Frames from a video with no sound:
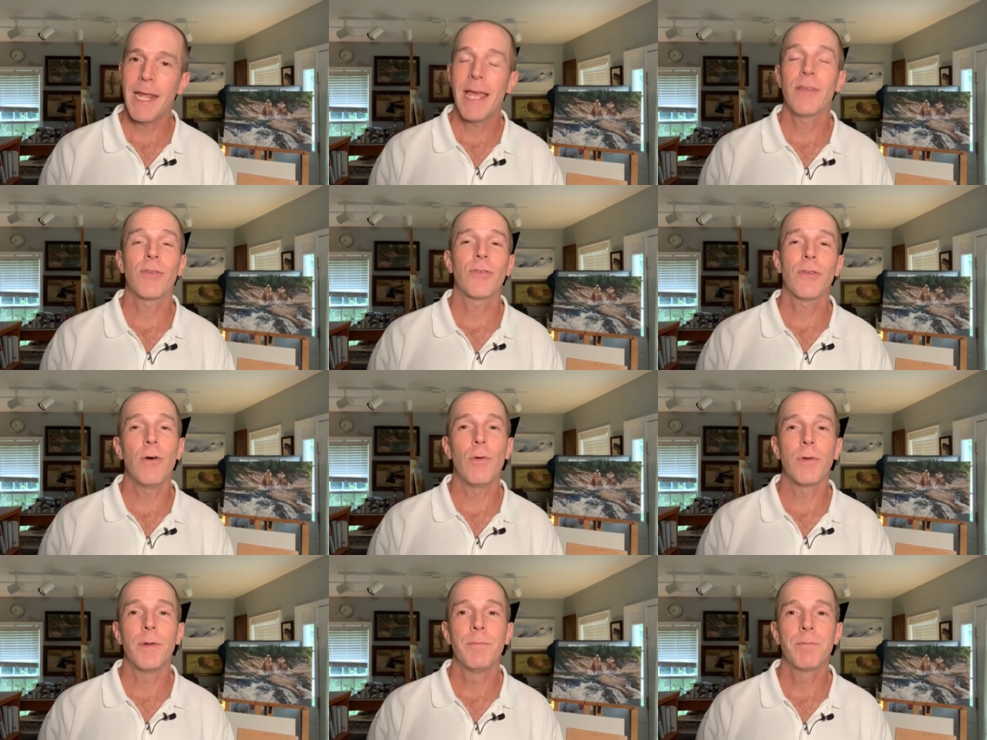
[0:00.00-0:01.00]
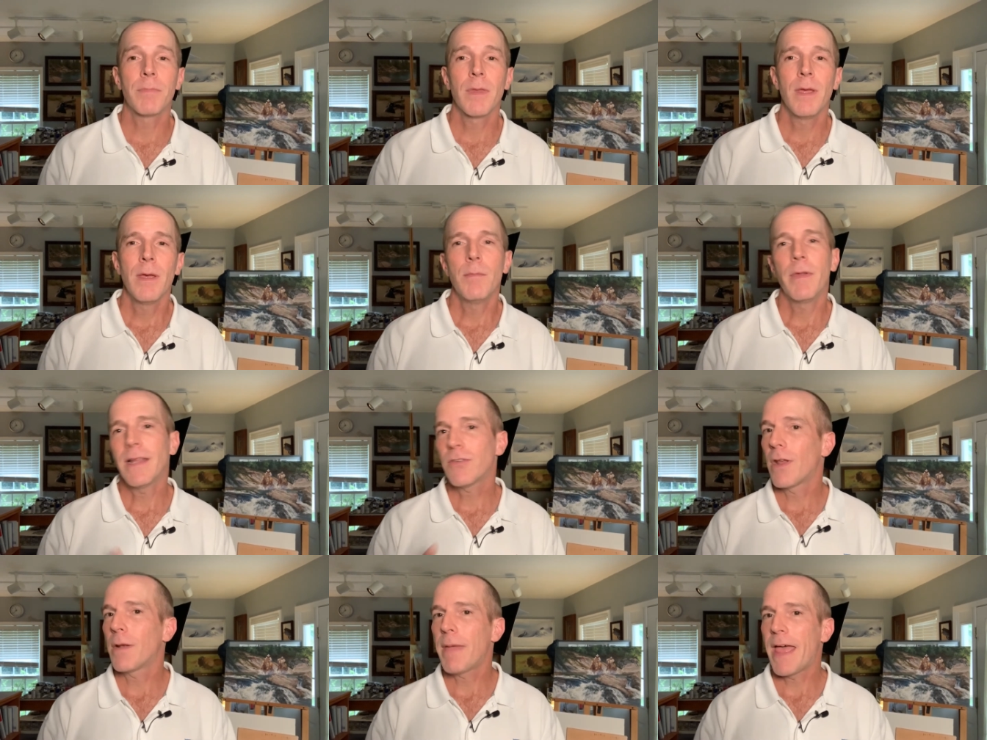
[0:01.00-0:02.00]
hasn't sold. But that's
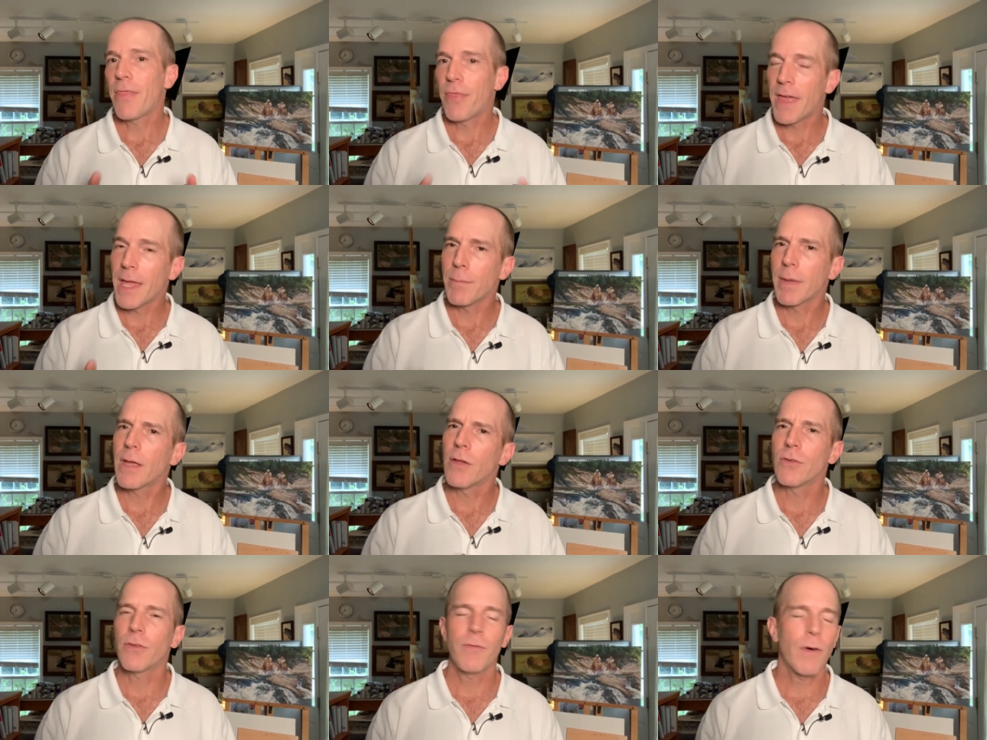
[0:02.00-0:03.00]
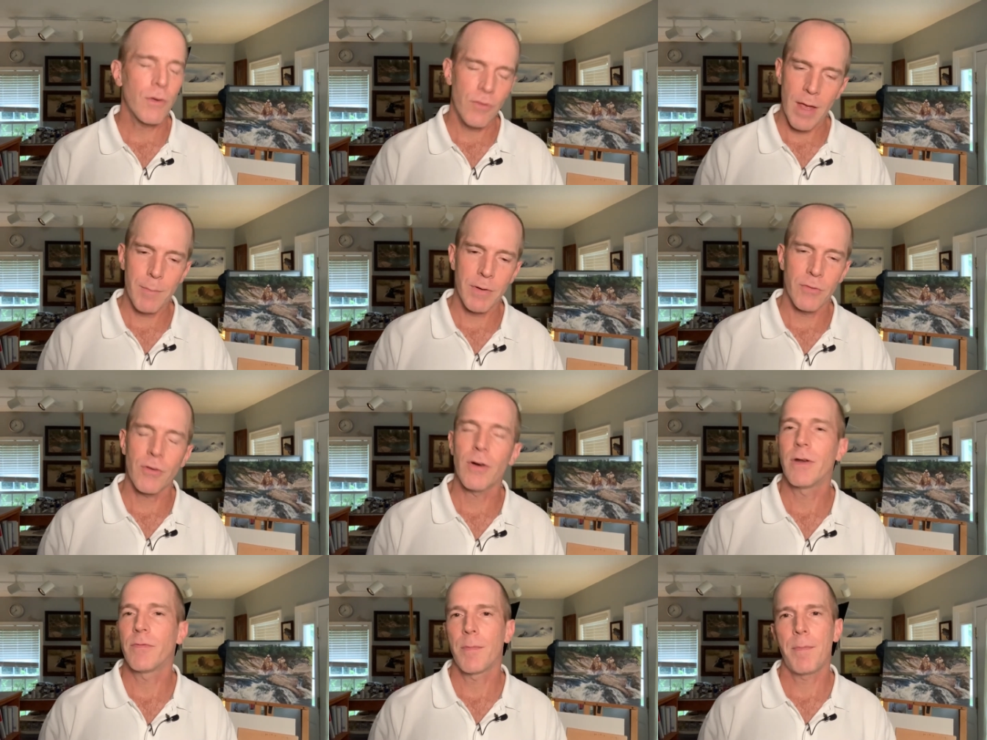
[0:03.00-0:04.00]
not a bad thing because as far as I'm
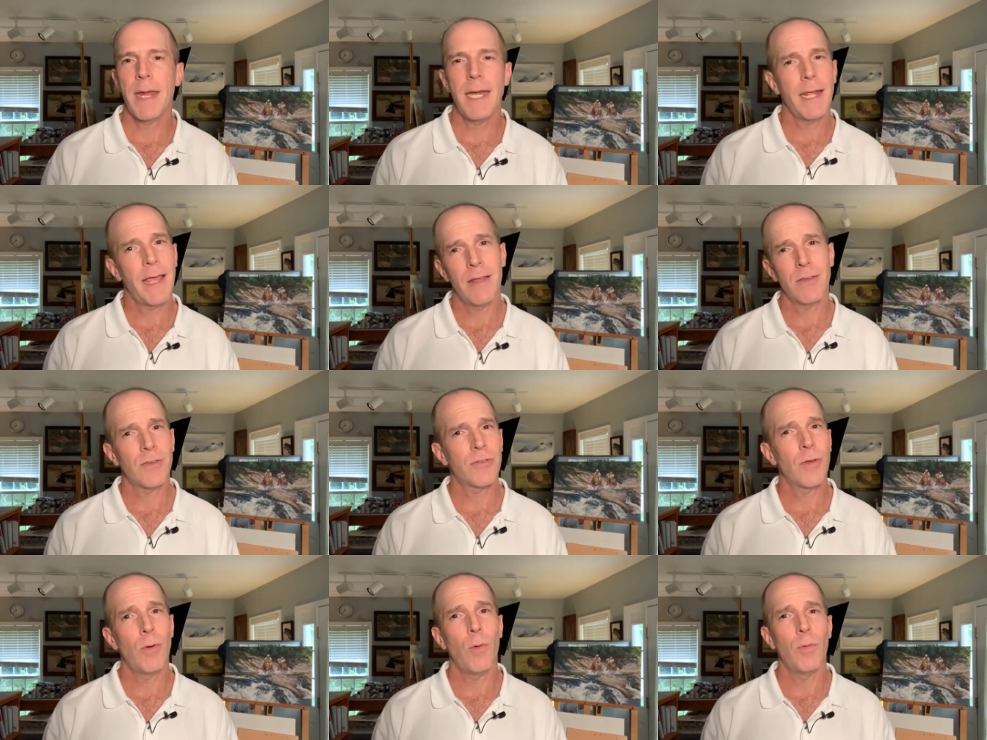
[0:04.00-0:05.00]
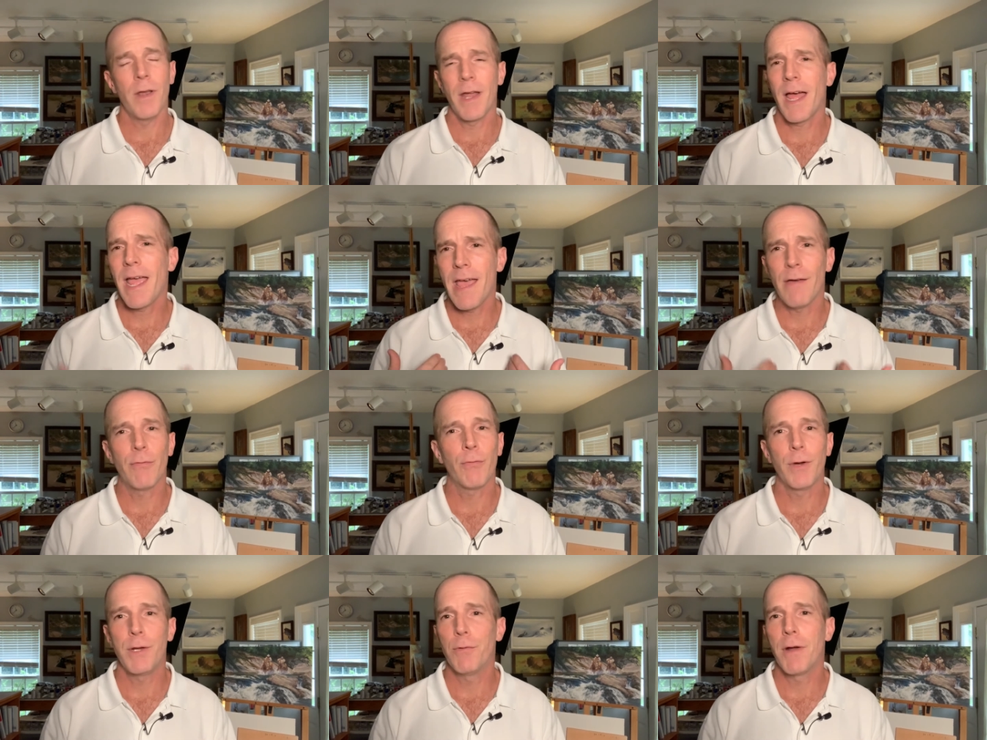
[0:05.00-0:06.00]
concerned, if a painting hasn't sold, then I have
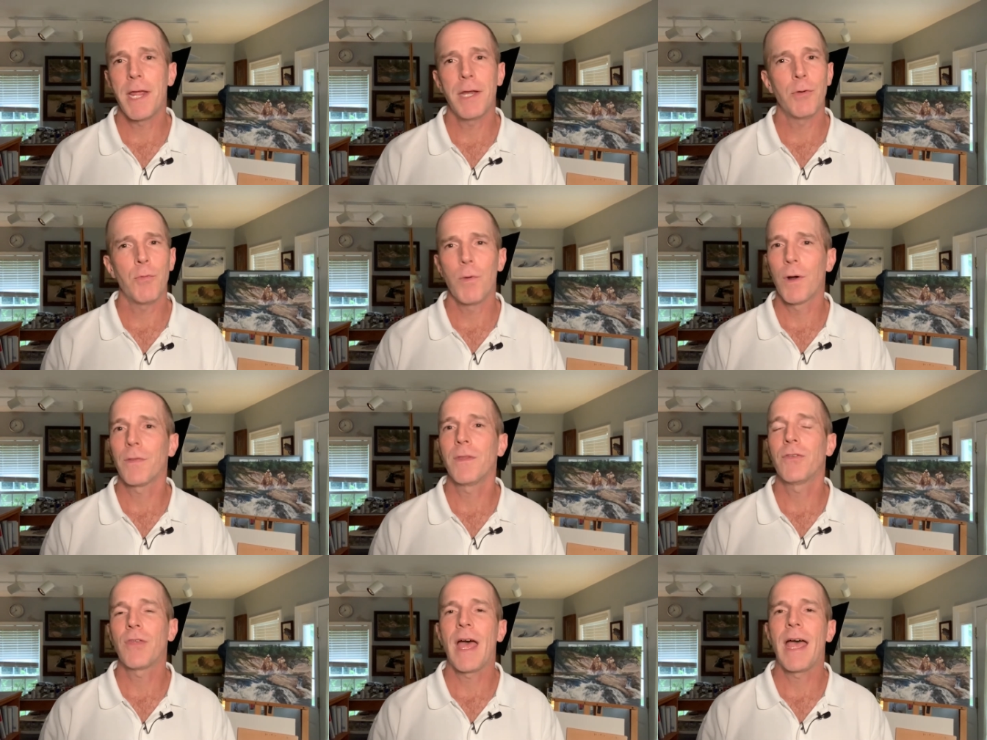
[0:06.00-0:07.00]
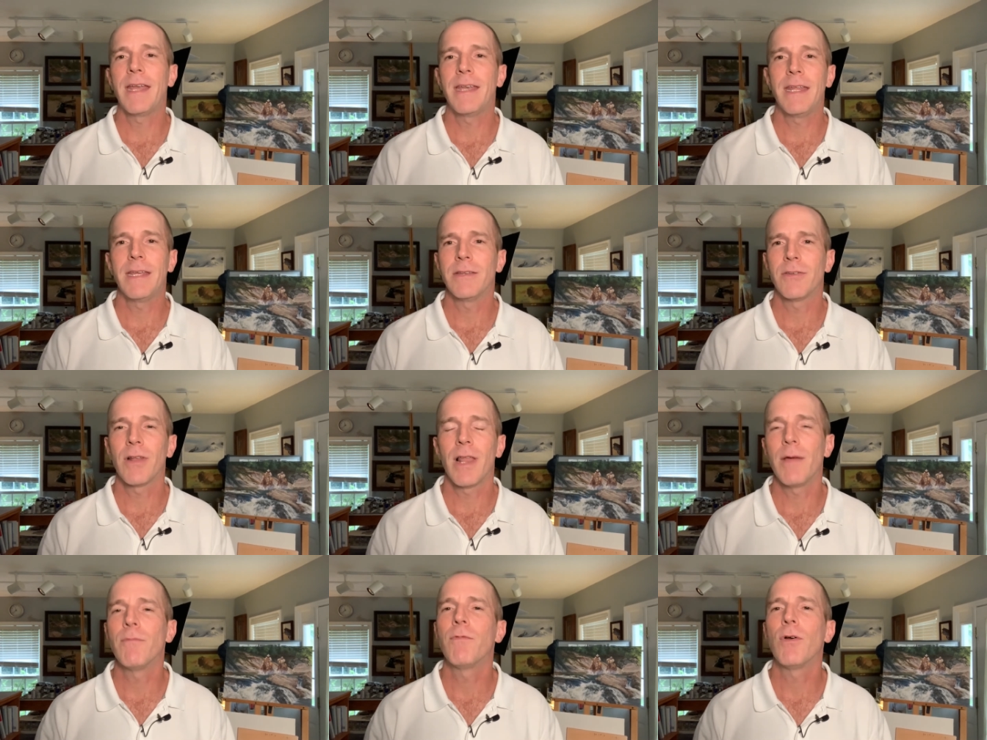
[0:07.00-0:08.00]
free reign to work this idea until
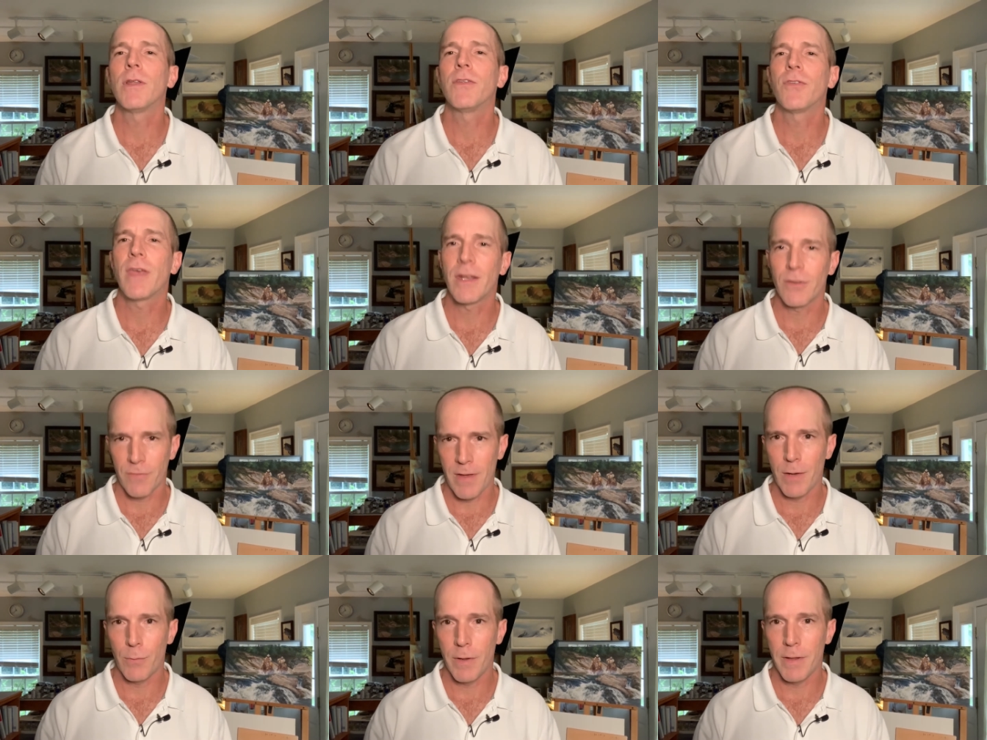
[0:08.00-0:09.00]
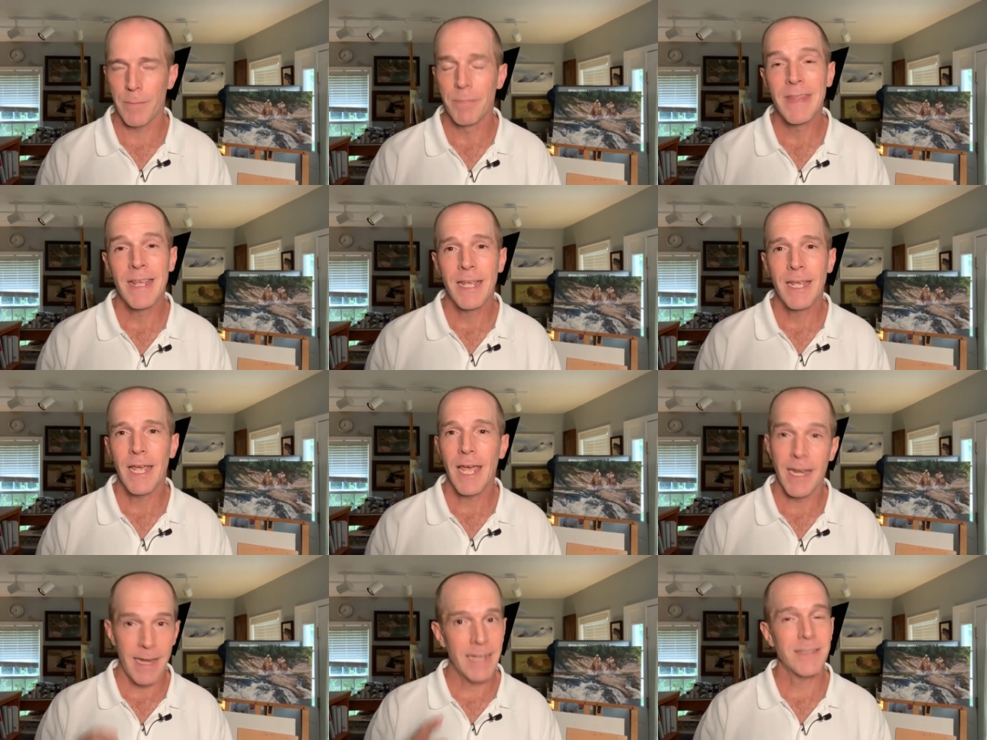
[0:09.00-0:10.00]
I'm fully satisfied with it.
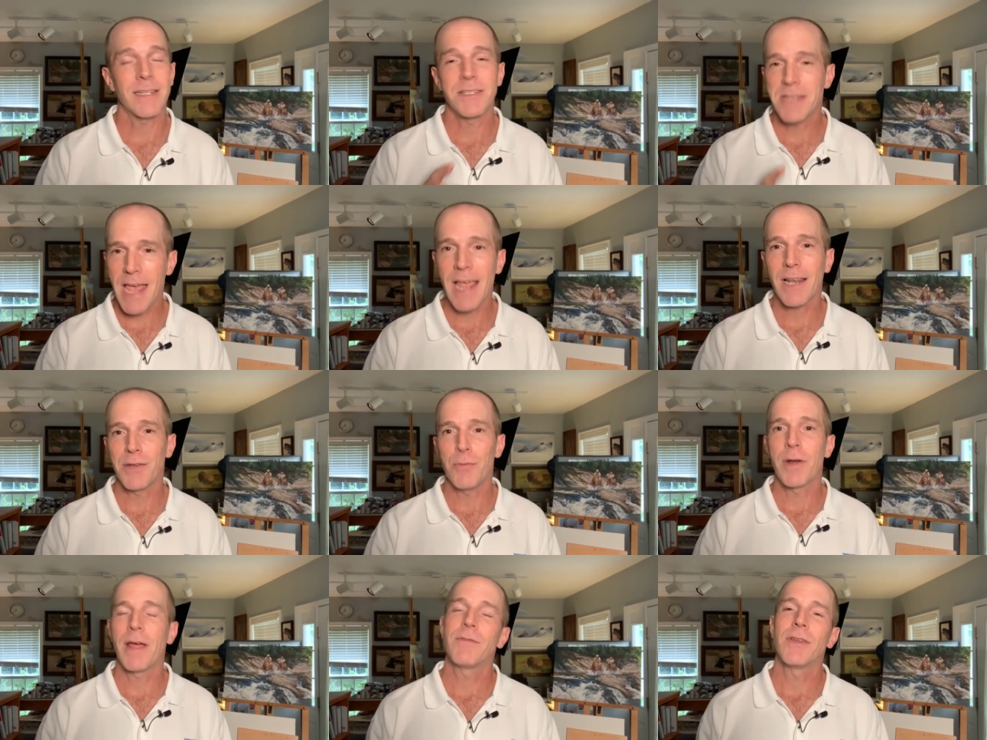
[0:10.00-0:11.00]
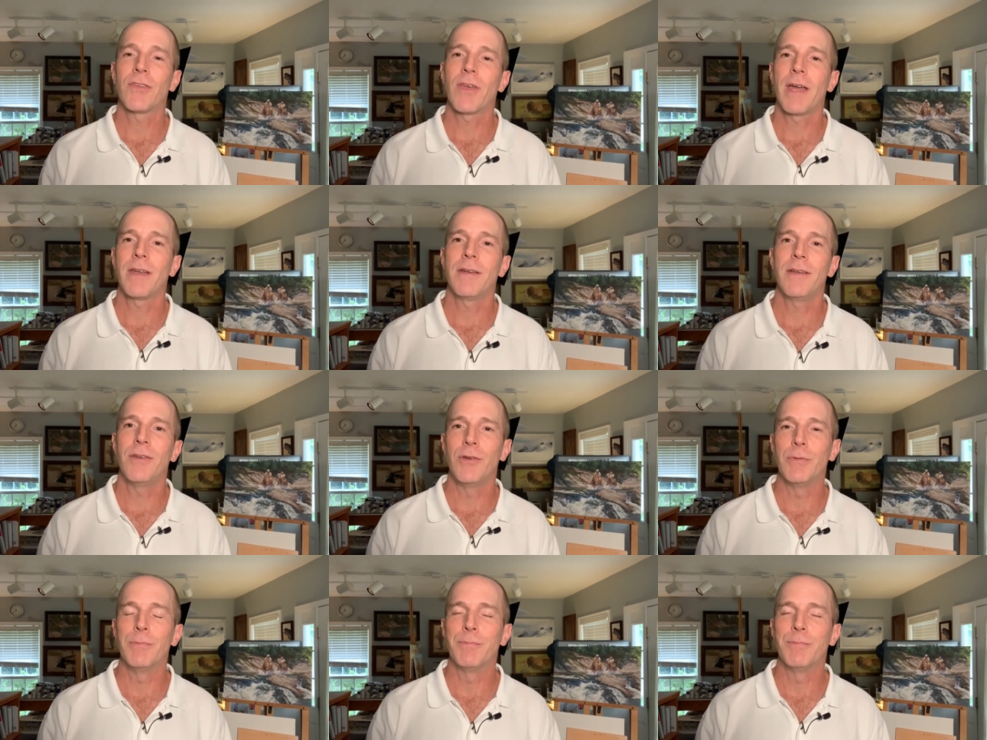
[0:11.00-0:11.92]
And that's exactly what I've decided to do.